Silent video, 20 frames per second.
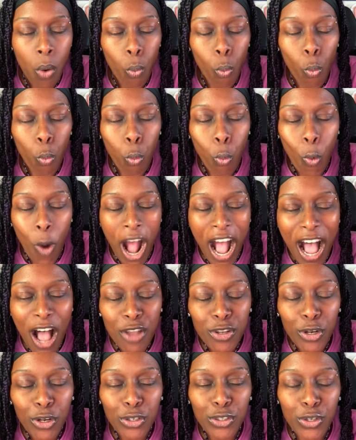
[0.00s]

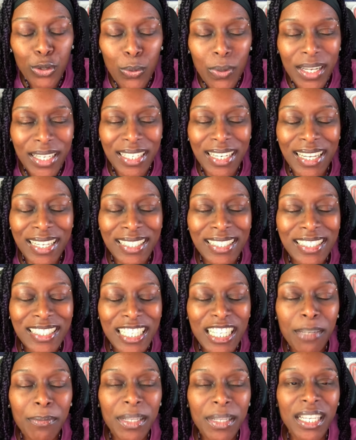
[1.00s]
While you're doing this,
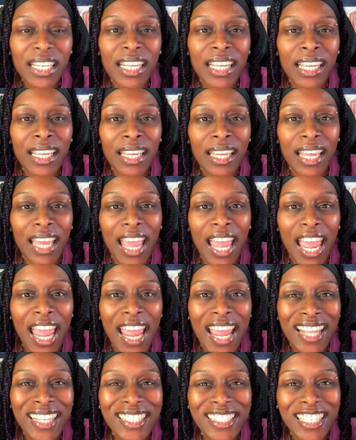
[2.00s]
seemingly,
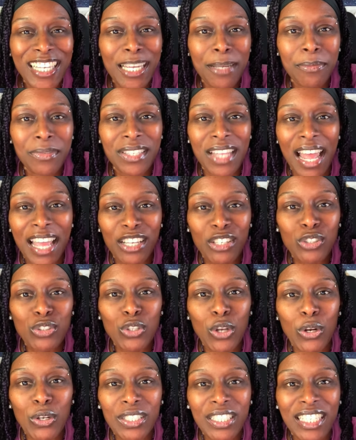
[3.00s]
it seems like
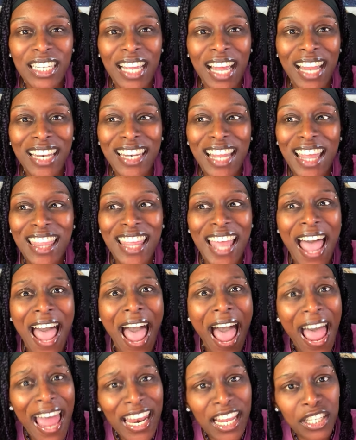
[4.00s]
certain another
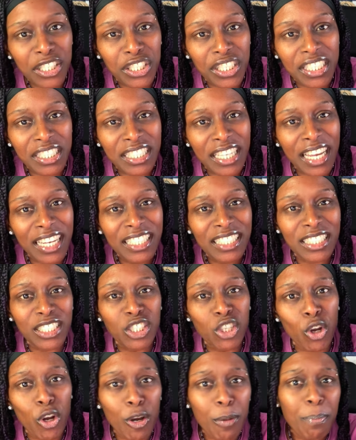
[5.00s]
energy takes
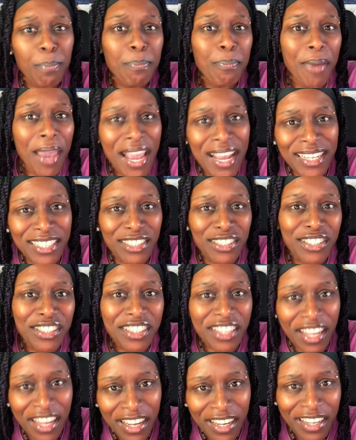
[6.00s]
your paint
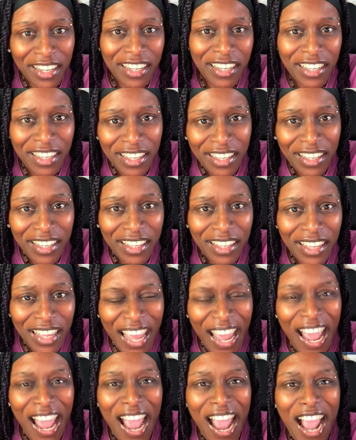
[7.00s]
stick
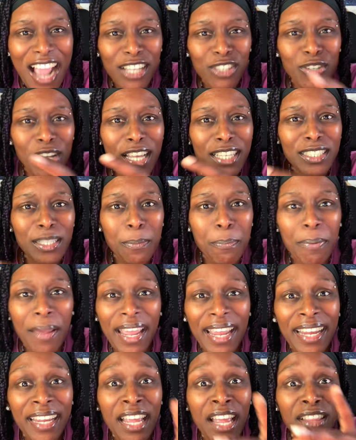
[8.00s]
and tries to
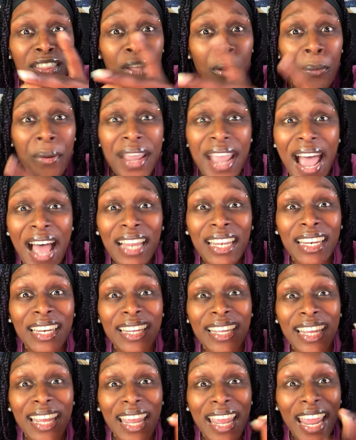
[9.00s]
paint the
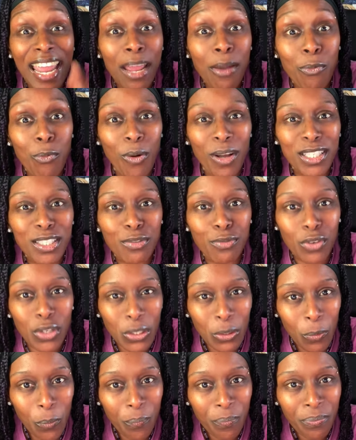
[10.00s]
reality it wants for
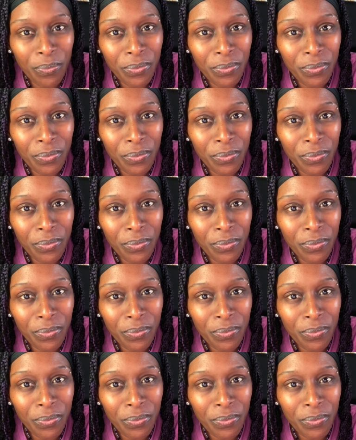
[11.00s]
you.